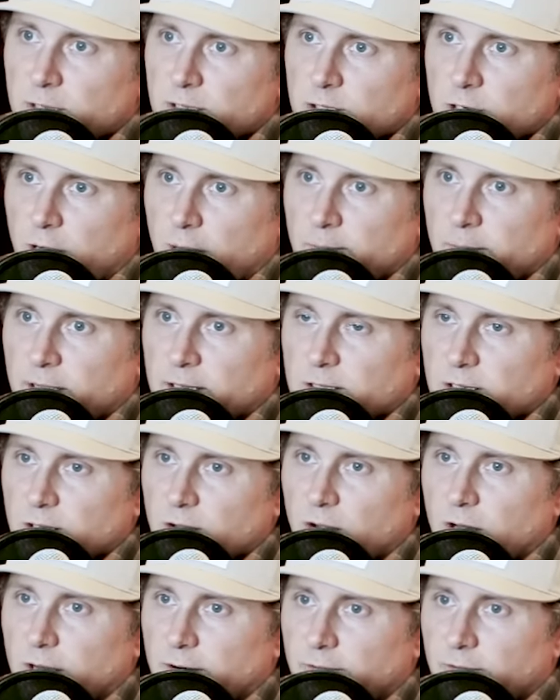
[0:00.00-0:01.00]
but John makes it a
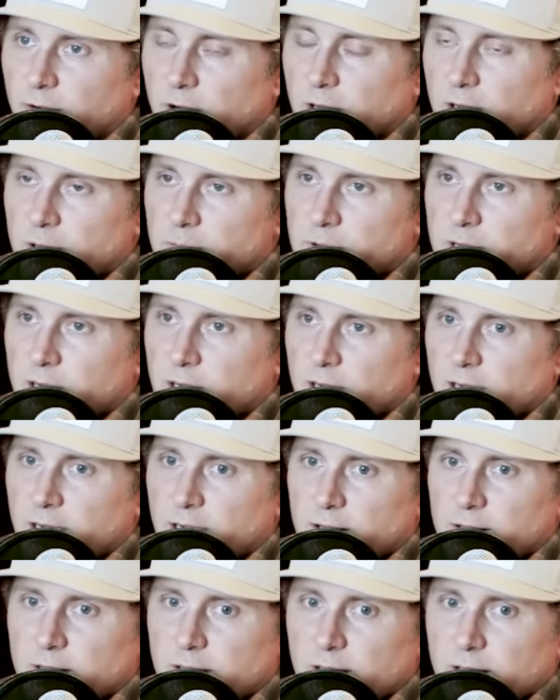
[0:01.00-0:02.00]
lot of fun. I mean,
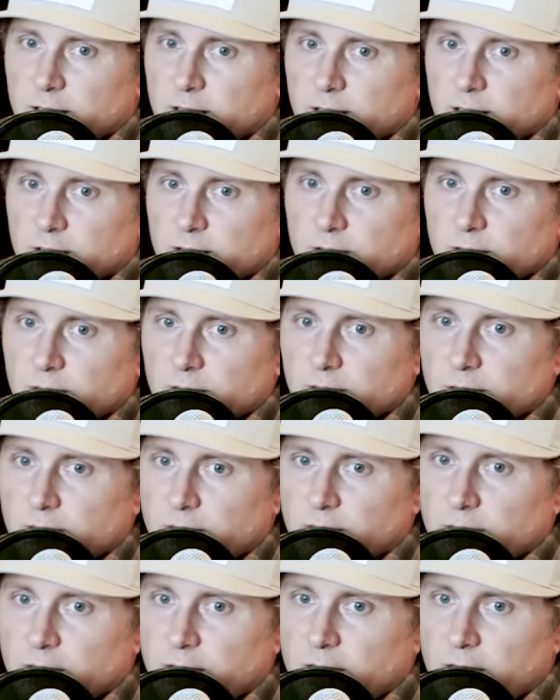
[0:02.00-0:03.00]
I think
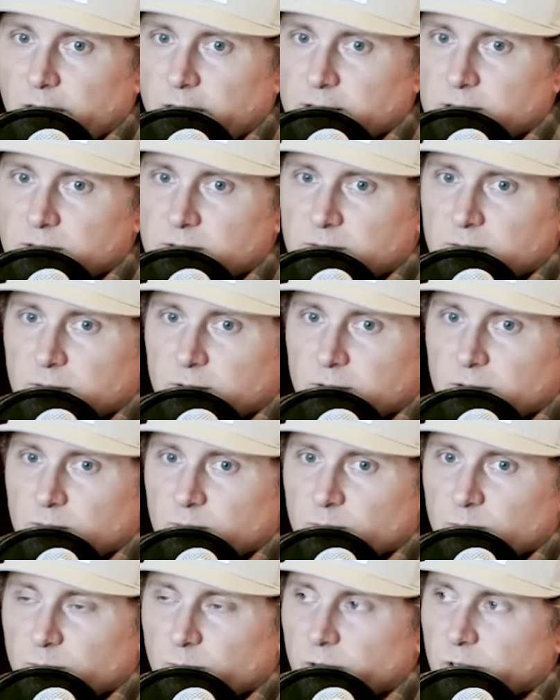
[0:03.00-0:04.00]
it, as
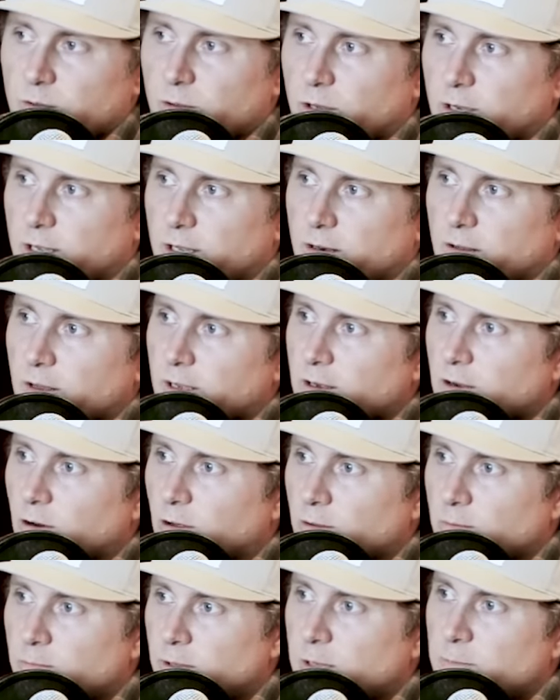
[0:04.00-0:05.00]
when we look at like all
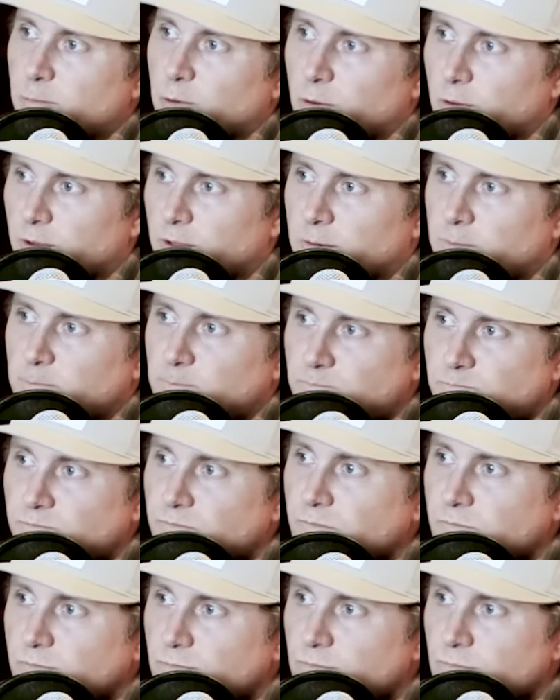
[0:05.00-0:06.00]
the people and
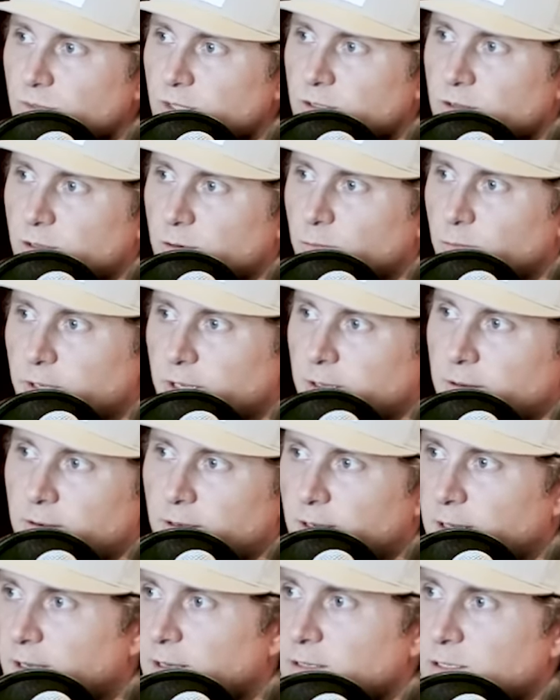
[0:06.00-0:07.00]
that we
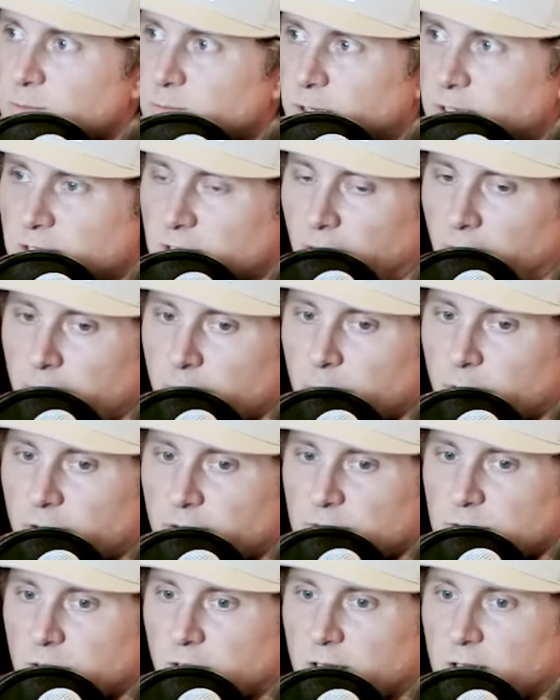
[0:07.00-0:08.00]
spend time
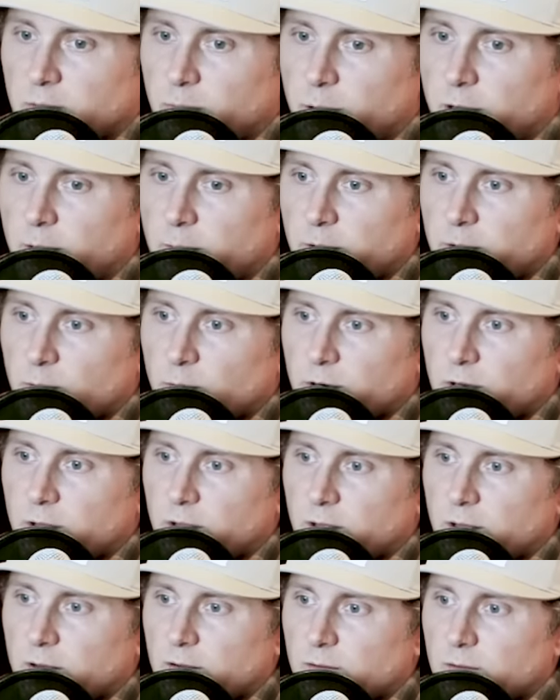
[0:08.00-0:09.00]
with, John is probably yeah. one of
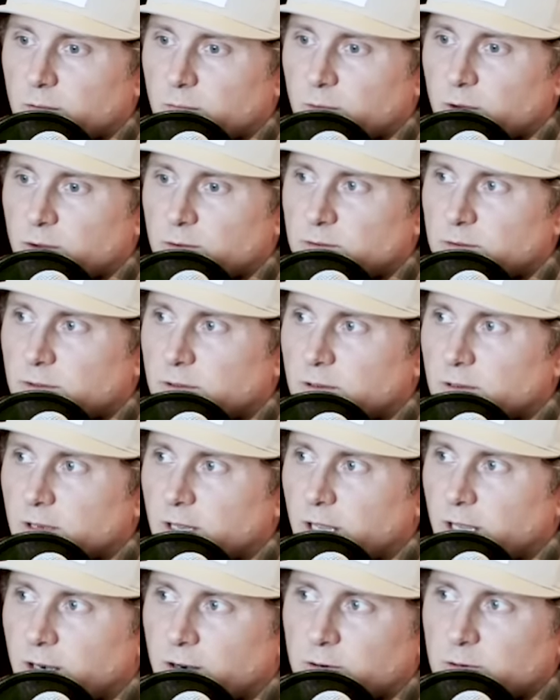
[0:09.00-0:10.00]
the the most
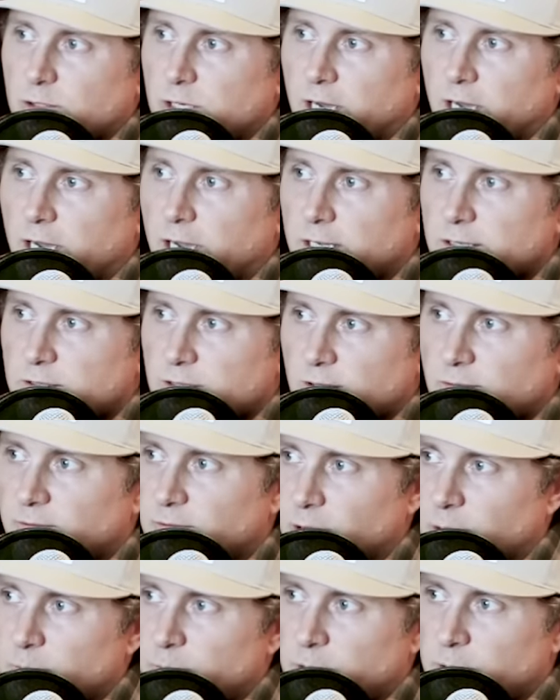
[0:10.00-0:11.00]
energized and
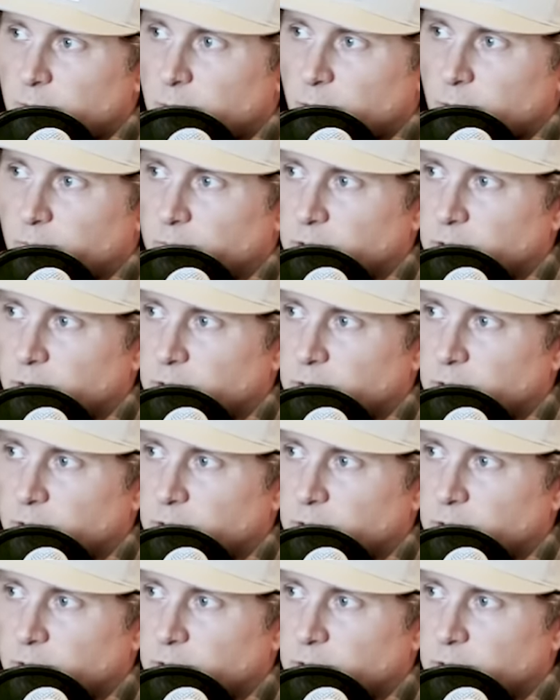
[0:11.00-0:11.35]
fun people to